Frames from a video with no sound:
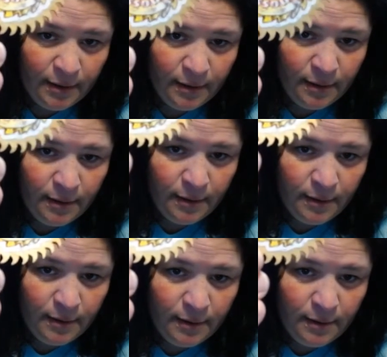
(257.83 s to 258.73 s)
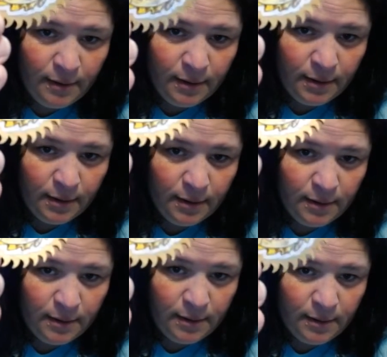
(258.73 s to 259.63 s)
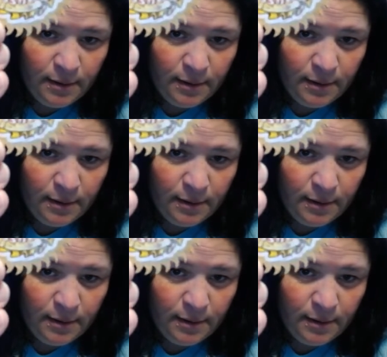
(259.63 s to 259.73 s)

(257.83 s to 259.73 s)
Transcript: No one is speaking in this clip.